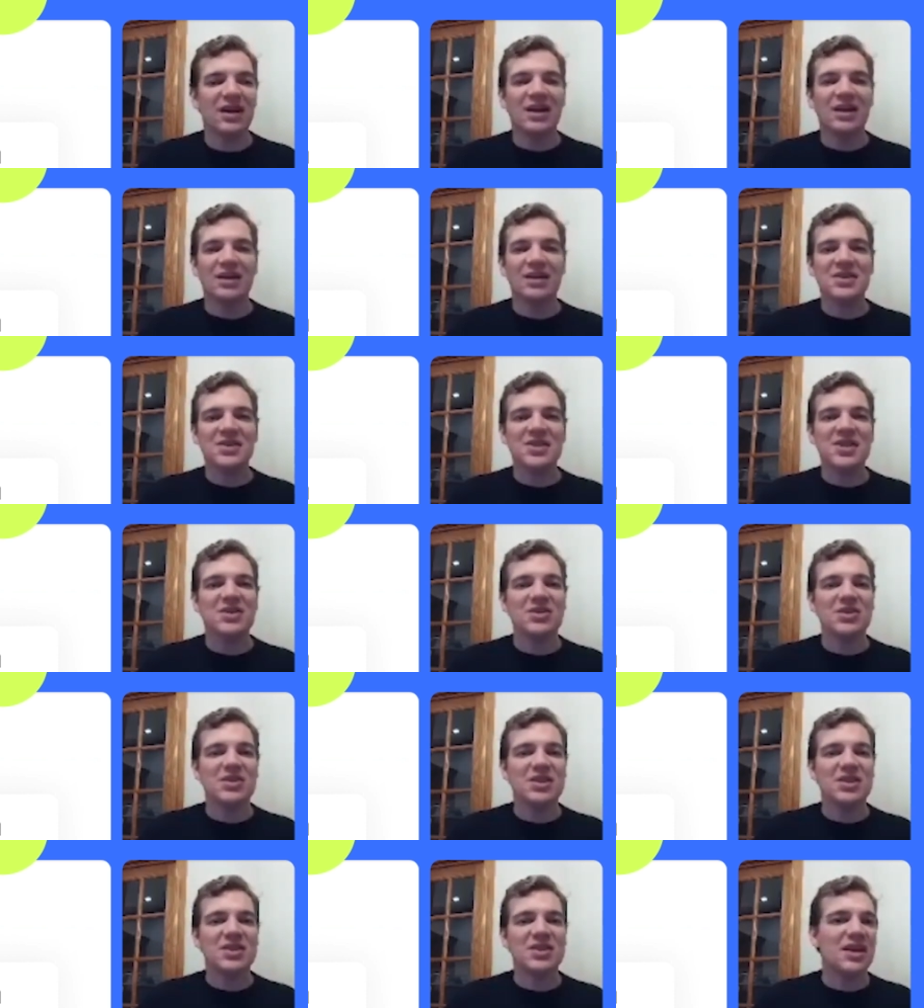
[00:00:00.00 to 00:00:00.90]
and he's here
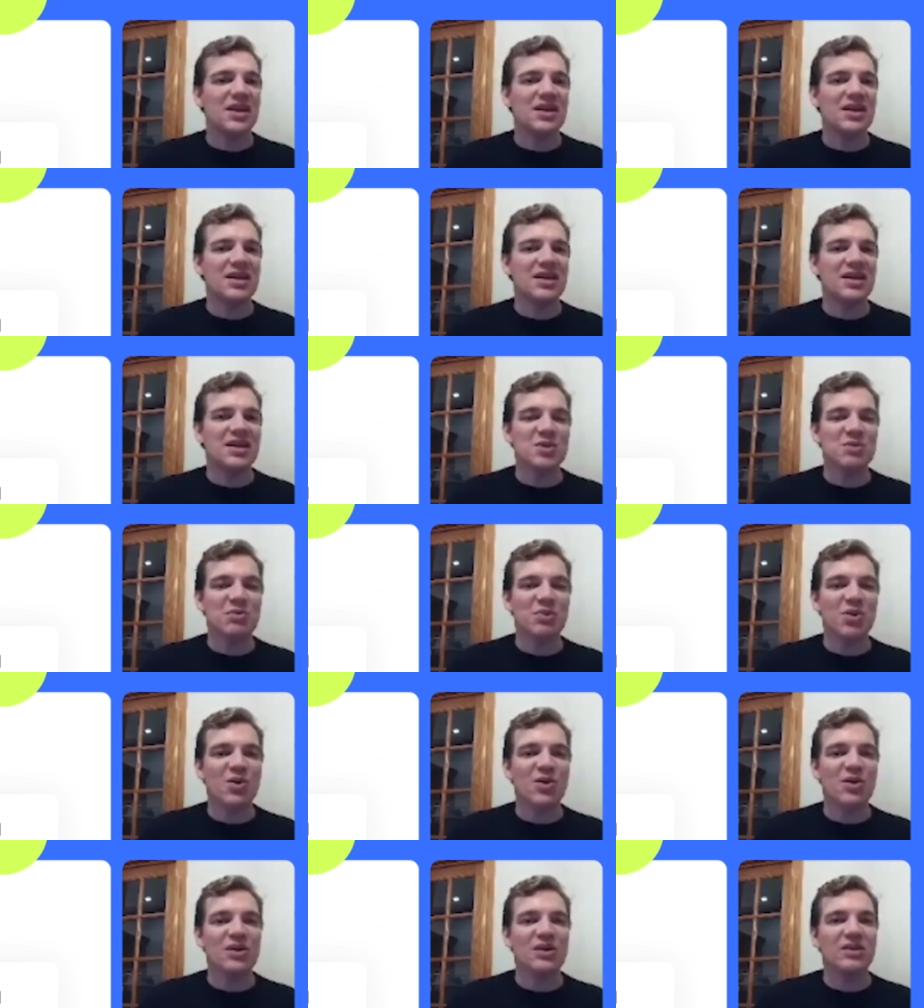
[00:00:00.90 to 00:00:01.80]
today to
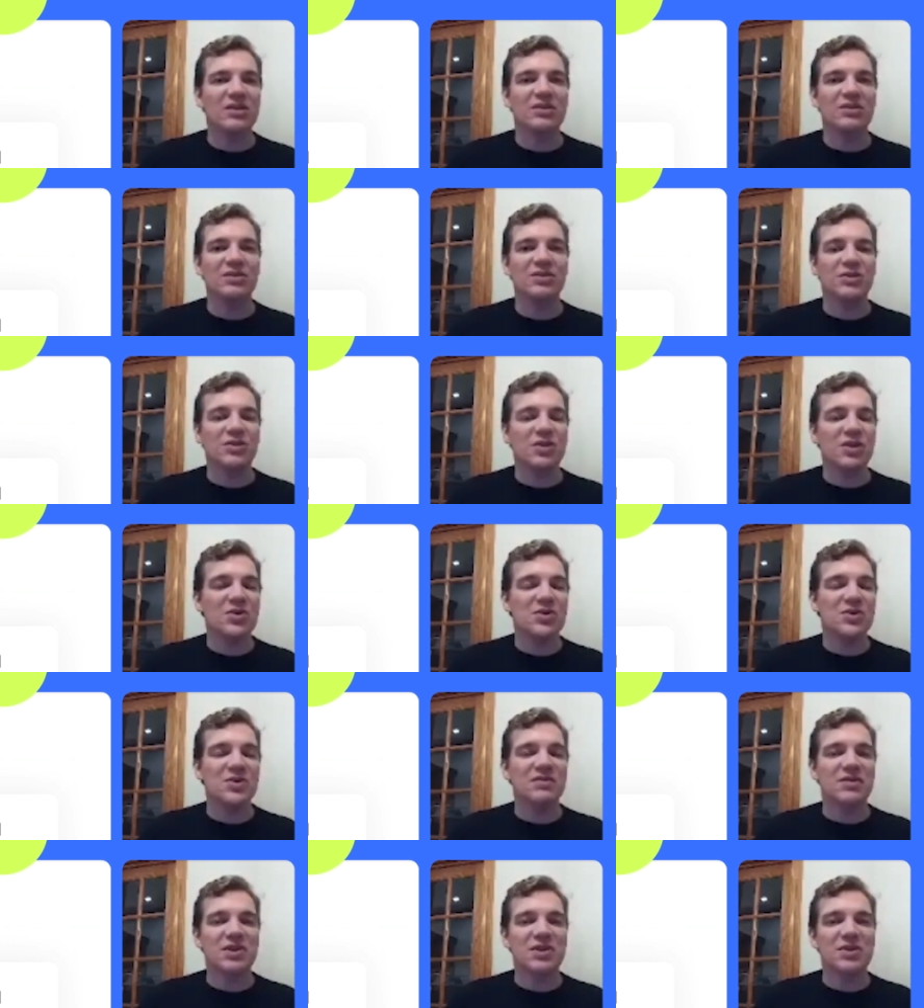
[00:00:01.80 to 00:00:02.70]
support those
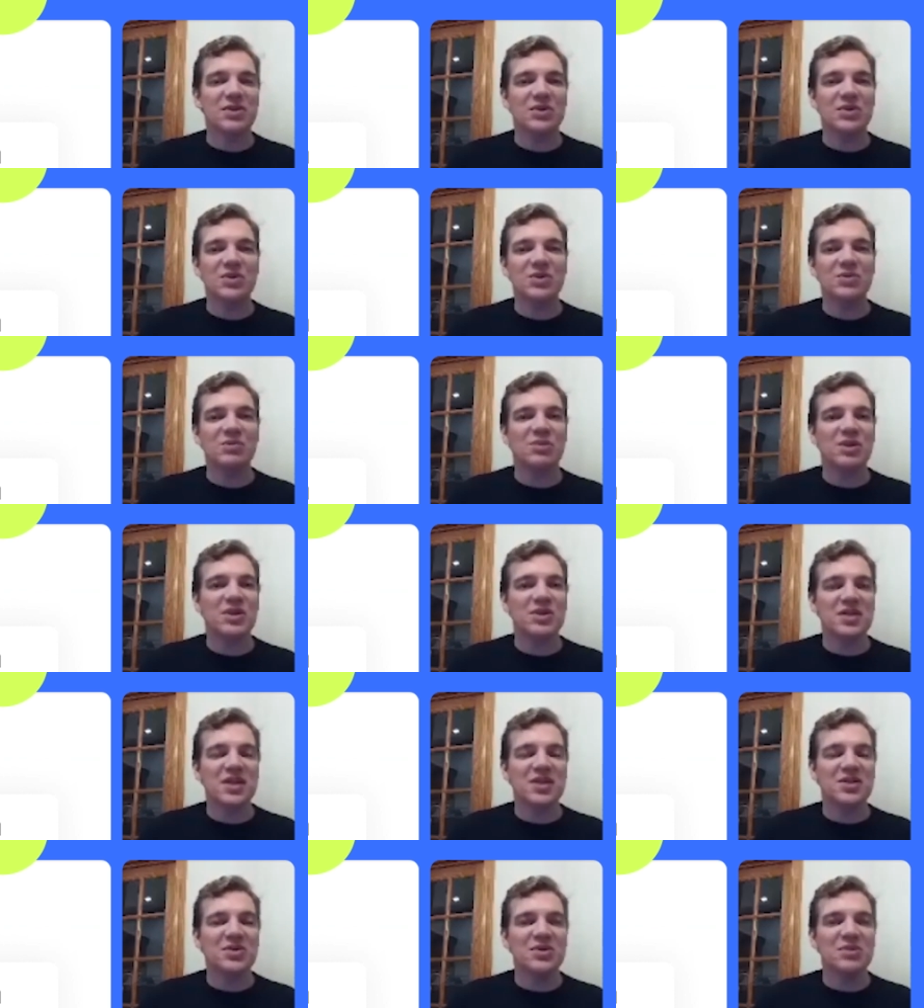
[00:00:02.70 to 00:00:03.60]
of you who
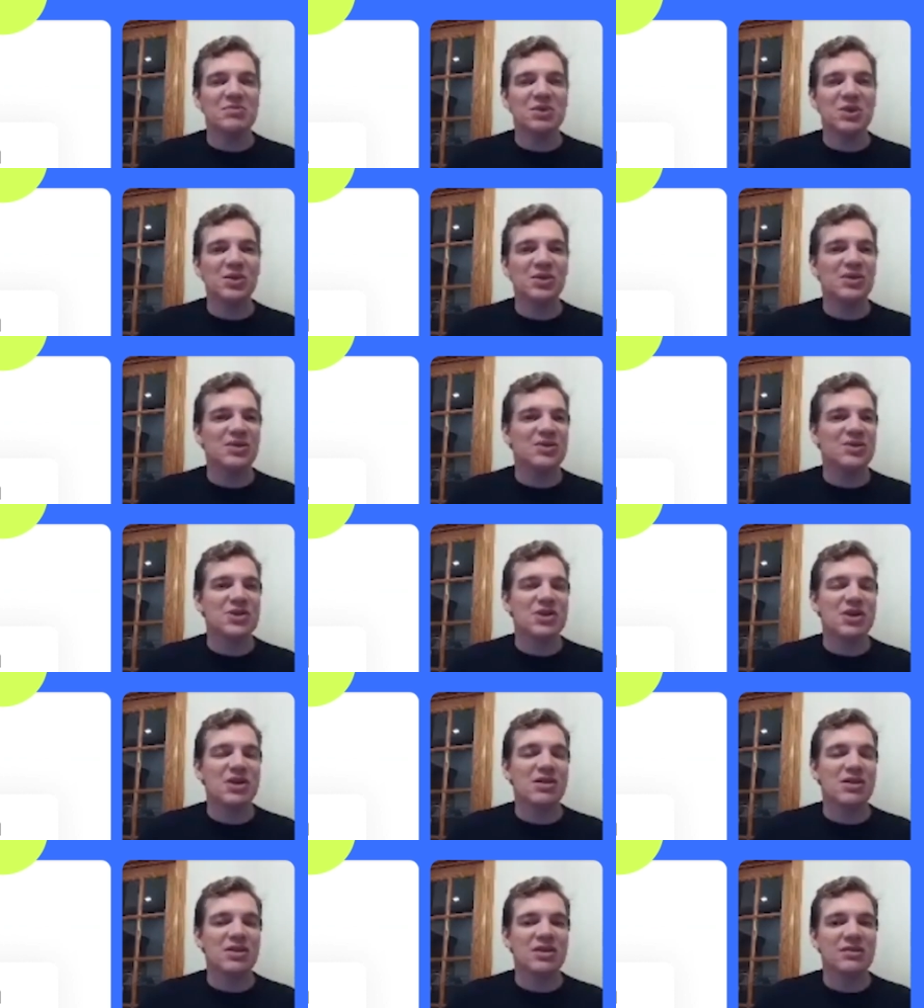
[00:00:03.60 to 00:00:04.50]
continue to build on
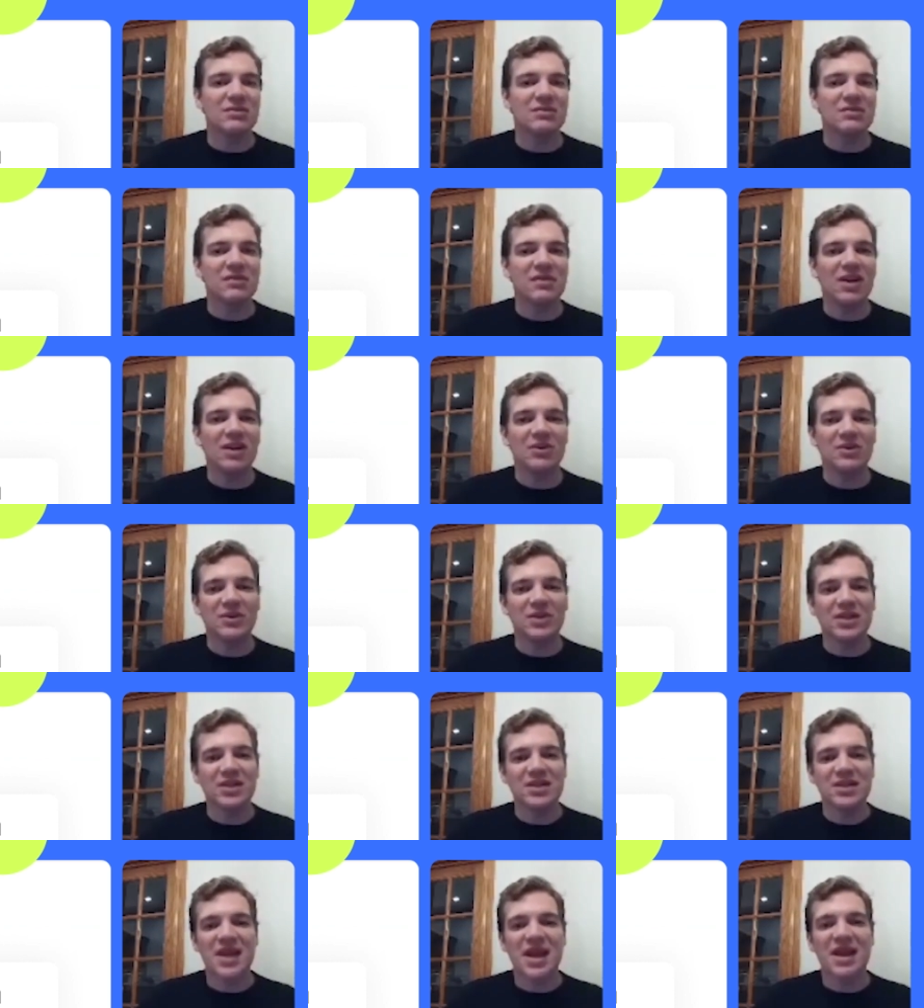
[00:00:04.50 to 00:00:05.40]
Shardeum following
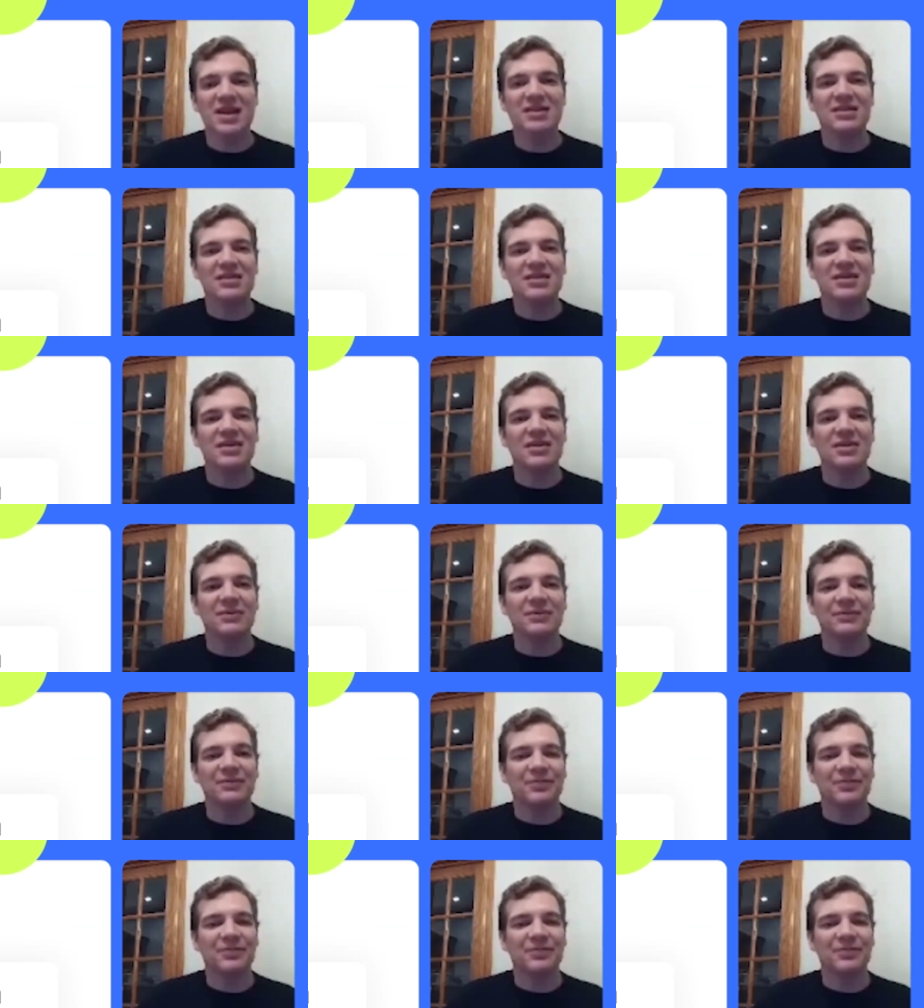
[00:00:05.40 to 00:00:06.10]
this hackathon.